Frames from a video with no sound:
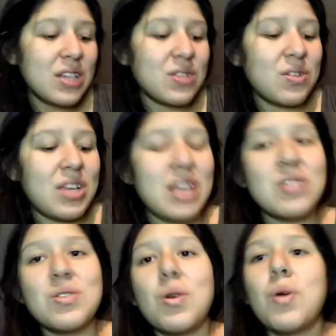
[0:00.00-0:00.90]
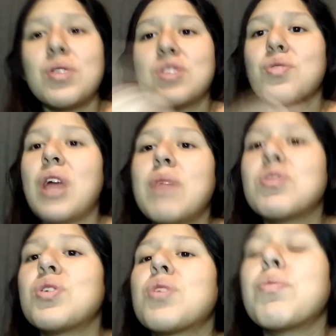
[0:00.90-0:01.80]
So yeah, so subscribe
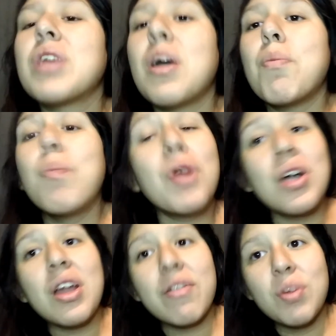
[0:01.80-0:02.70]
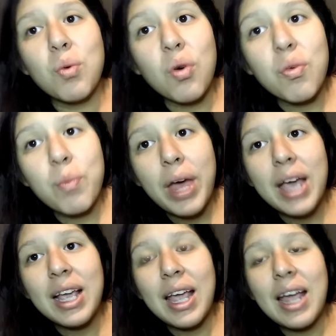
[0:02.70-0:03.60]
so you can become part of the wolf
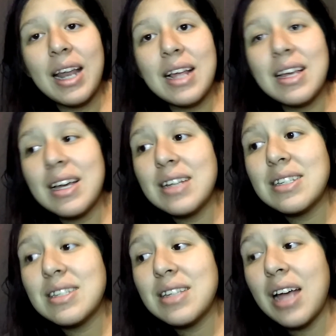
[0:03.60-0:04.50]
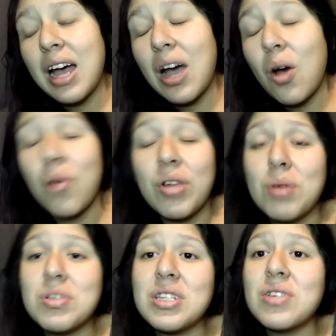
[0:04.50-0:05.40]
pack. And I guess, hopefully I
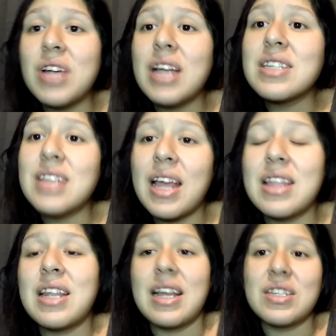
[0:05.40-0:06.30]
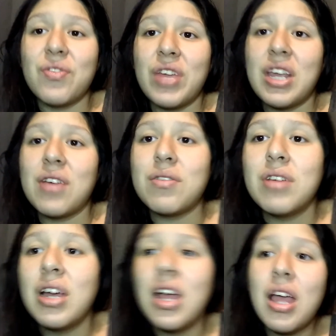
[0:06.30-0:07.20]
will see you guys in the next video.
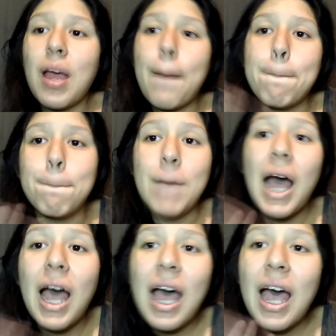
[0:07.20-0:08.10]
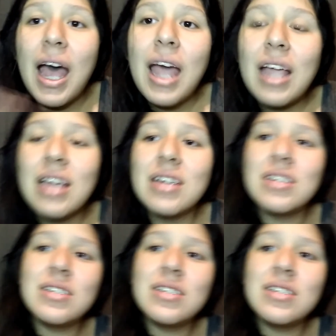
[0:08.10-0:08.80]
Bye!